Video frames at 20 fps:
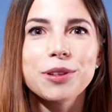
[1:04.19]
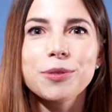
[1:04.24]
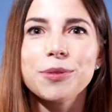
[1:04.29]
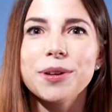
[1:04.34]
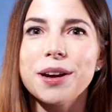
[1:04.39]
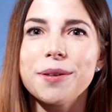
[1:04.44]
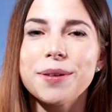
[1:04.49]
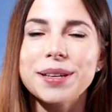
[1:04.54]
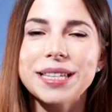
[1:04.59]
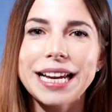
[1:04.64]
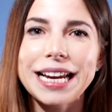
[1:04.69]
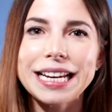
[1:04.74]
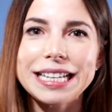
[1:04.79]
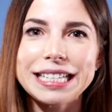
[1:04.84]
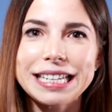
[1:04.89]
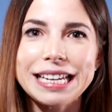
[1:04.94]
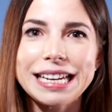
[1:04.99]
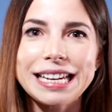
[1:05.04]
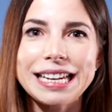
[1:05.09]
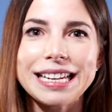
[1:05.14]
but when I was
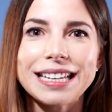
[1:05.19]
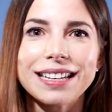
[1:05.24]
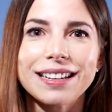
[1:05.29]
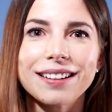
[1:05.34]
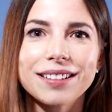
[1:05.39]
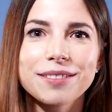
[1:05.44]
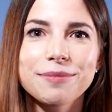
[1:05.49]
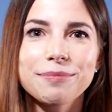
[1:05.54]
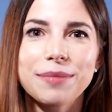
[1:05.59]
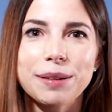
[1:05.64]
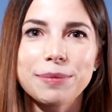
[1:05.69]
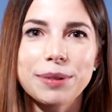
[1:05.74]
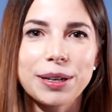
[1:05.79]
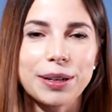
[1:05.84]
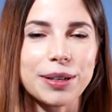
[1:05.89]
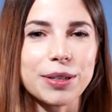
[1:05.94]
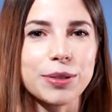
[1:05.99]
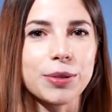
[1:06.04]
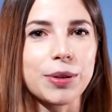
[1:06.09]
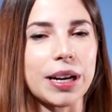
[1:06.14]
18, my
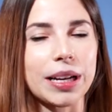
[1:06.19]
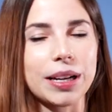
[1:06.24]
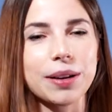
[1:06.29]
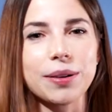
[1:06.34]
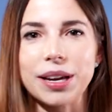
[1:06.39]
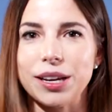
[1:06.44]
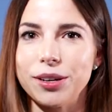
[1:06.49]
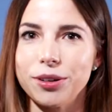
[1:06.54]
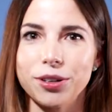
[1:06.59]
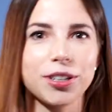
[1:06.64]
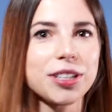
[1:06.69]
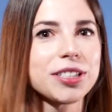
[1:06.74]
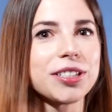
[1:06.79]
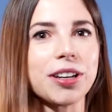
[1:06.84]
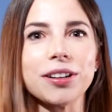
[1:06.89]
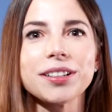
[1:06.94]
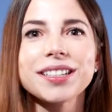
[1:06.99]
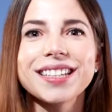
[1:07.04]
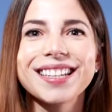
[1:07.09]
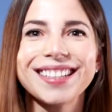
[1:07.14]
parents were like, okay, you're an
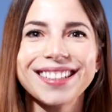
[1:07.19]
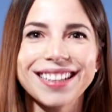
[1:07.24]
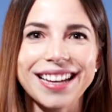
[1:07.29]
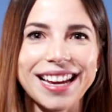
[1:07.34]
adult,